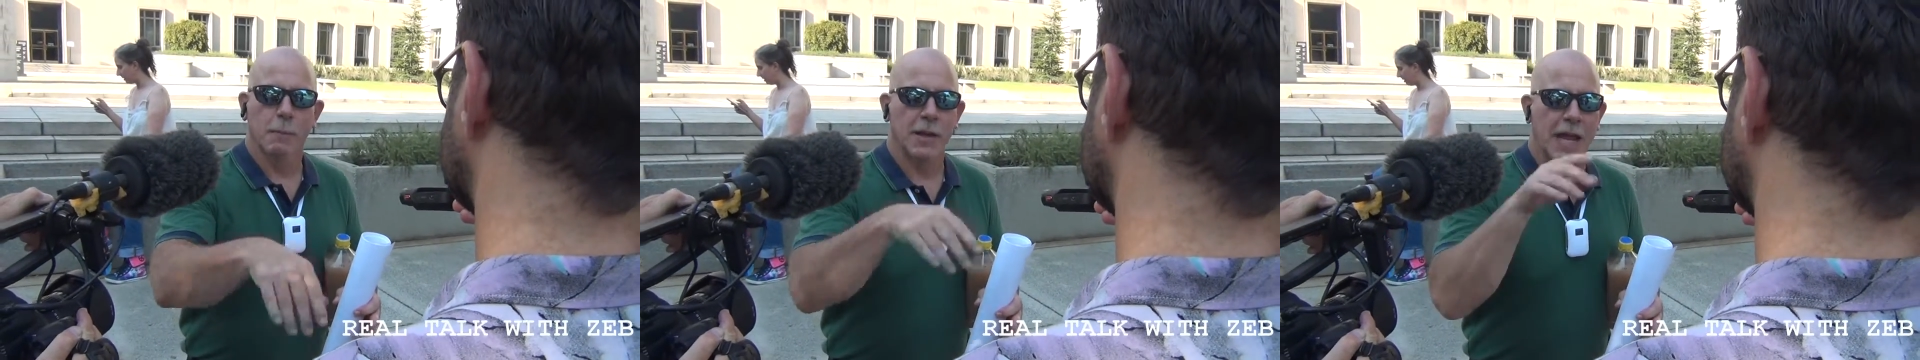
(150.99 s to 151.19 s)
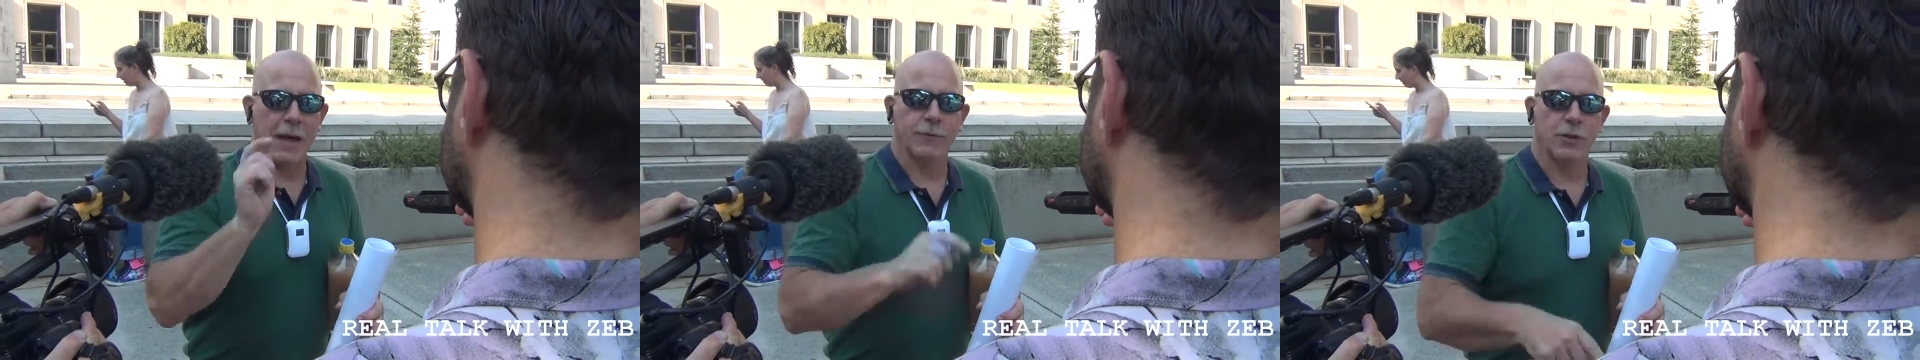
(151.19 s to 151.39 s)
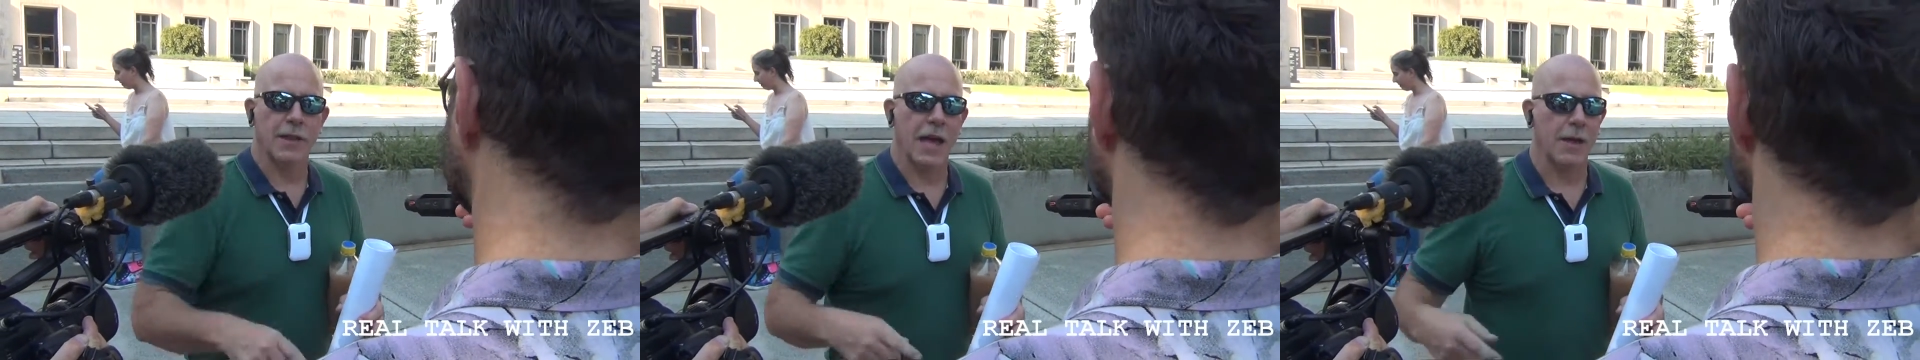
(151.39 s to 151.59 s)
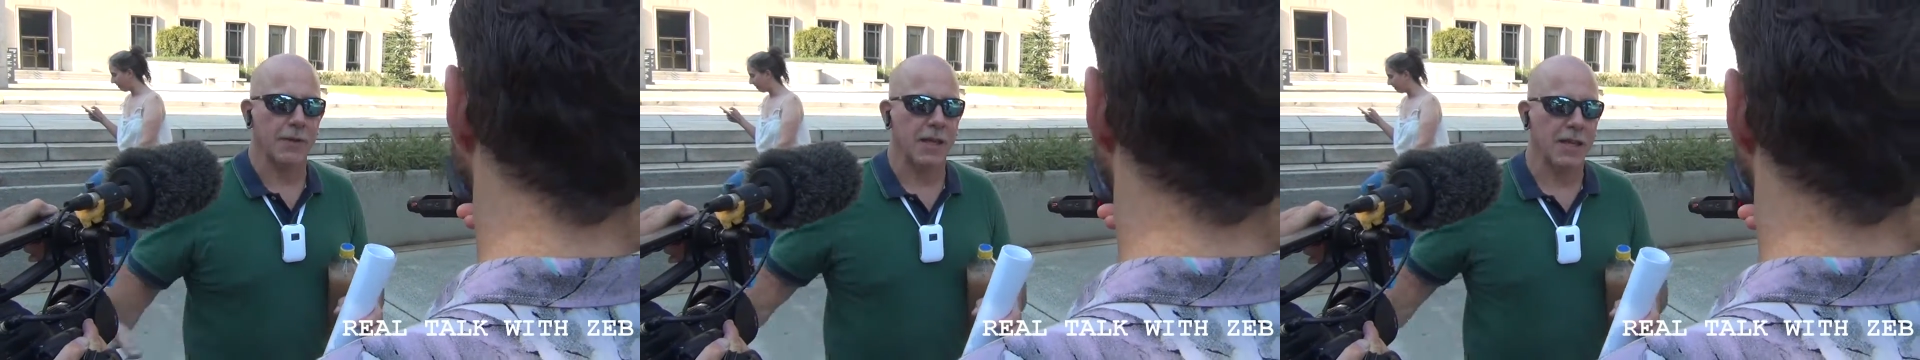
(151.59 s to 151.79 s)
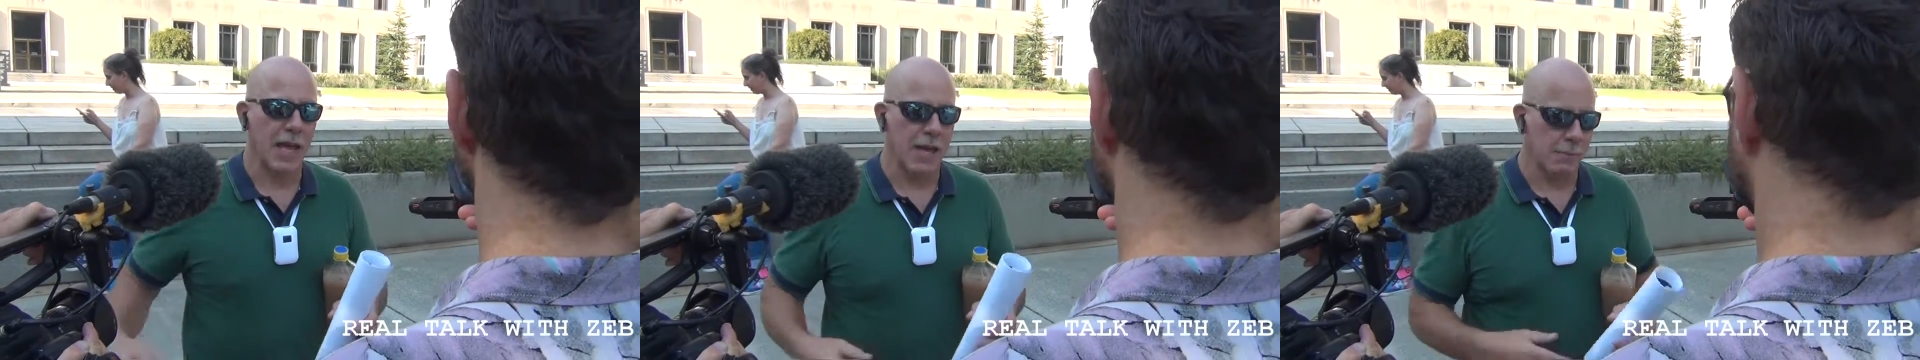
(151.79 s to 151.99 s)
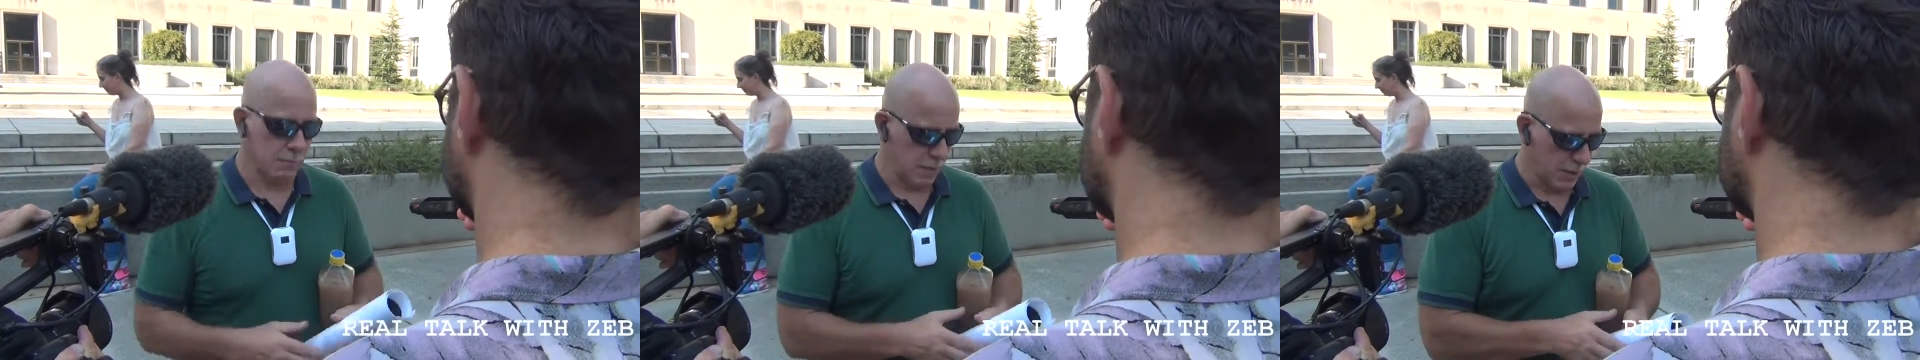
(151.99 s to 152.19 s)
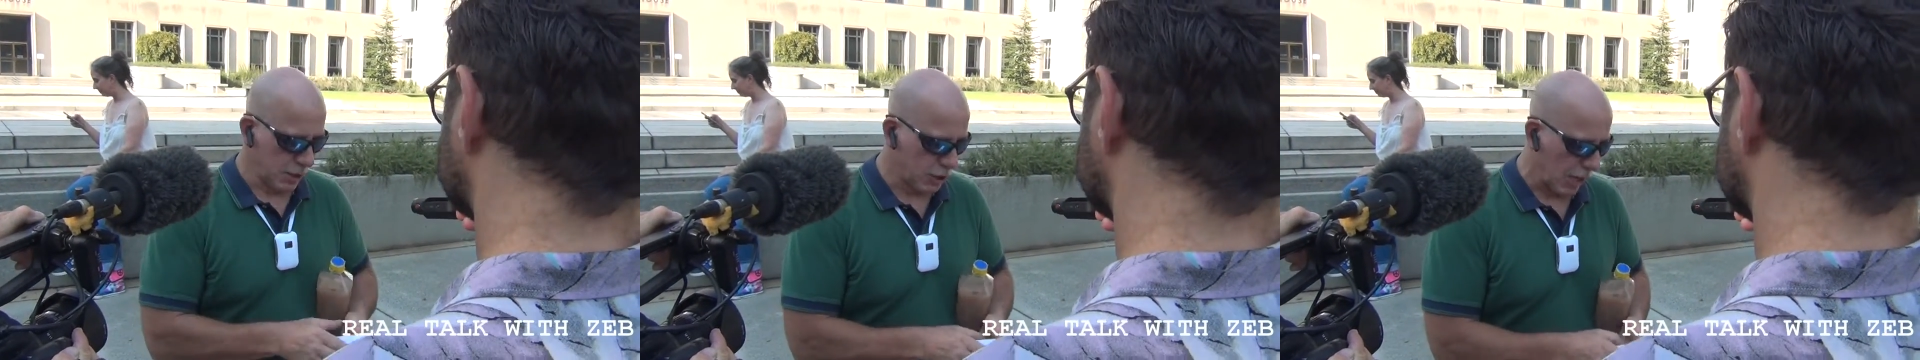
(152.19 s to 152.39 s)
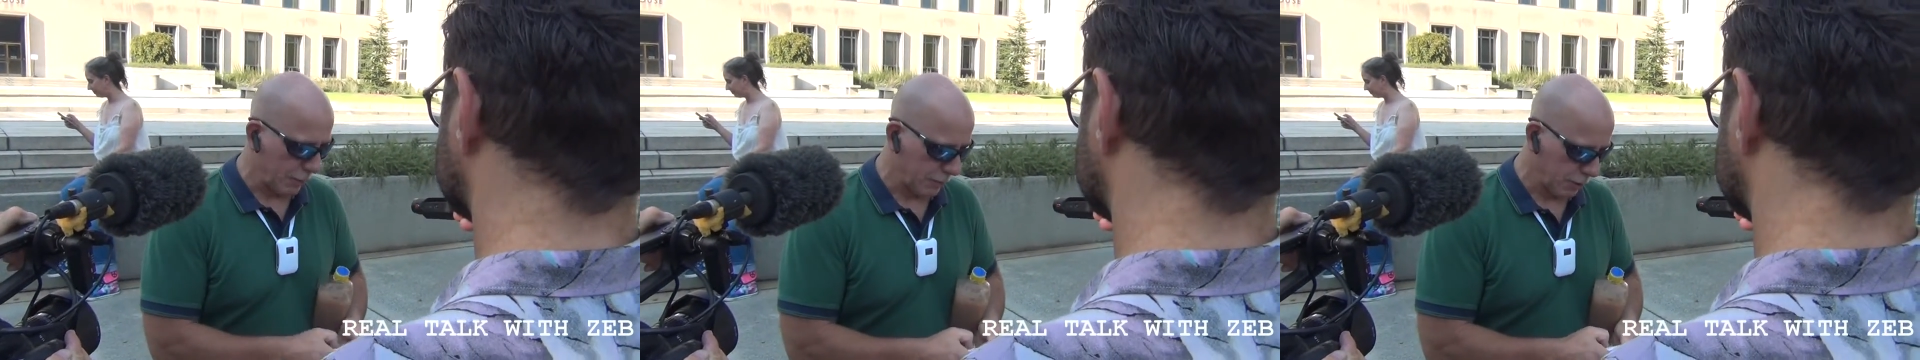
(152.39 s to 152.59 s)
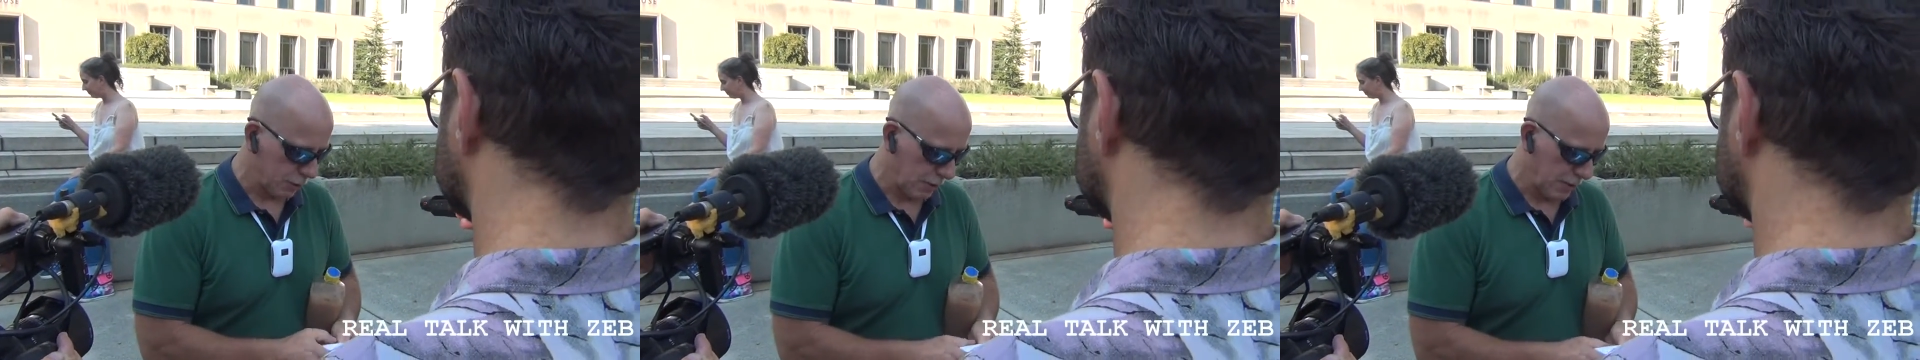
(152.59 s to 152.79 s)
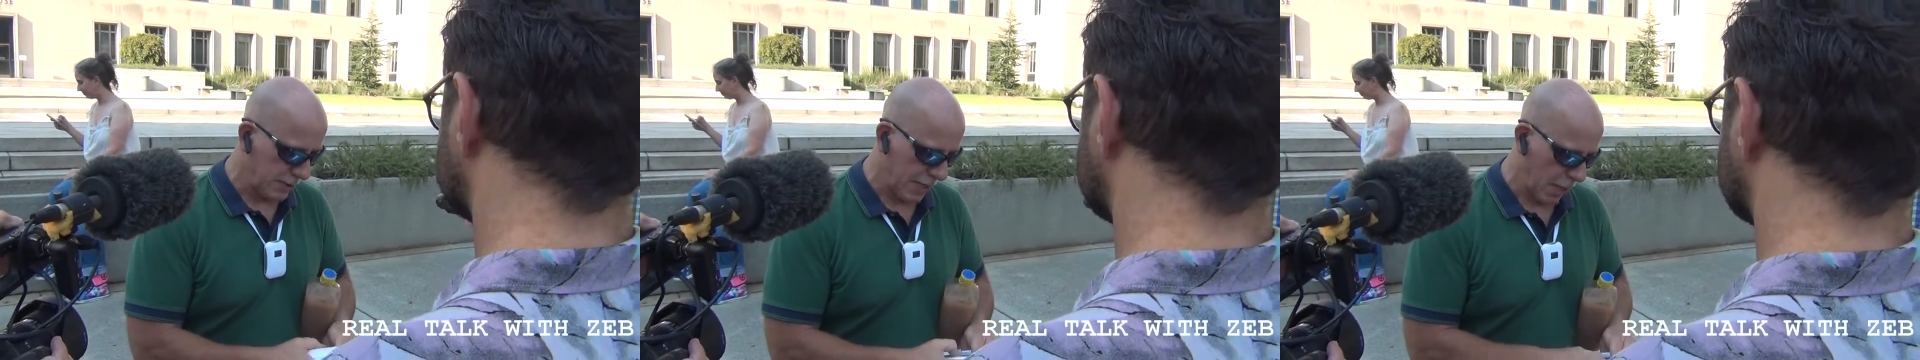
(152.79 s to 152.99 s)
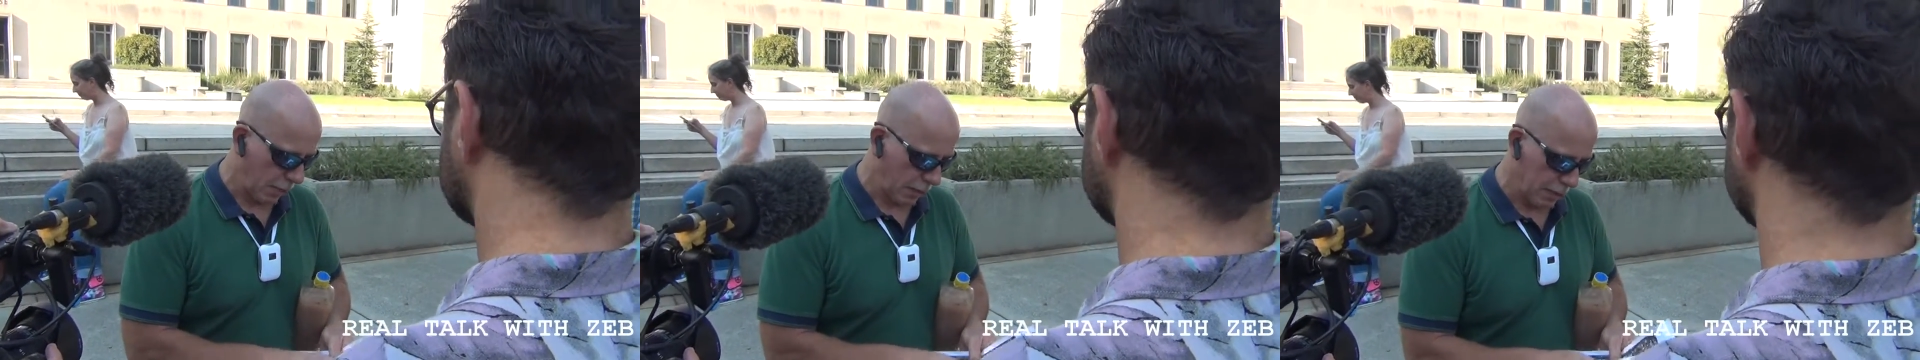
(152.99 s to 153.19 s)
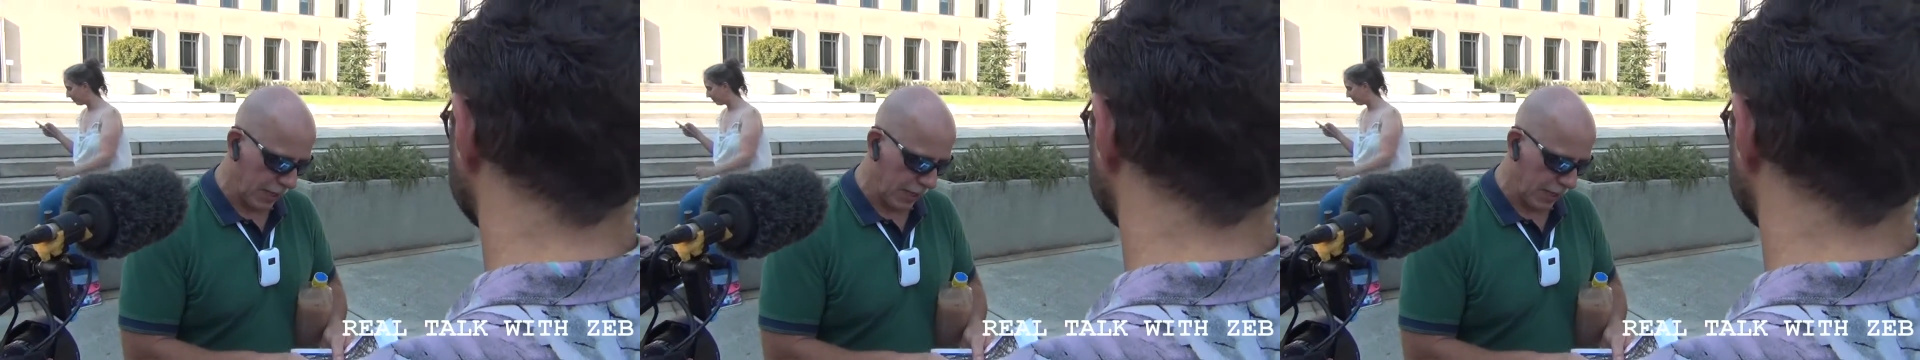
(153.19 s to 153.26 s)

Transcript: But after that, they came and they chopped the trees down.